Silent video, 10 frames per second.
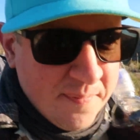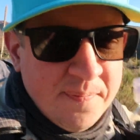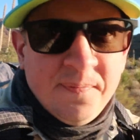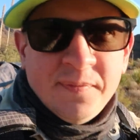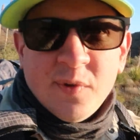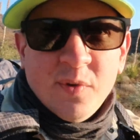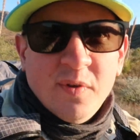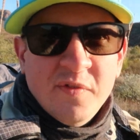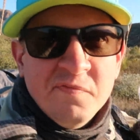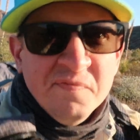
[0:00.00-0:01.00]

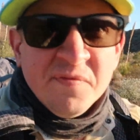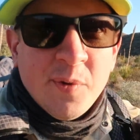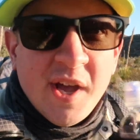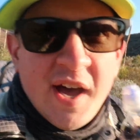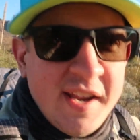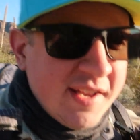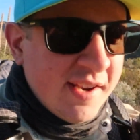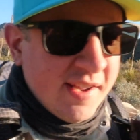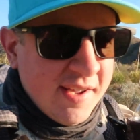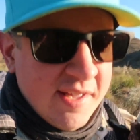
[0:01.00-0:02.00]
We got in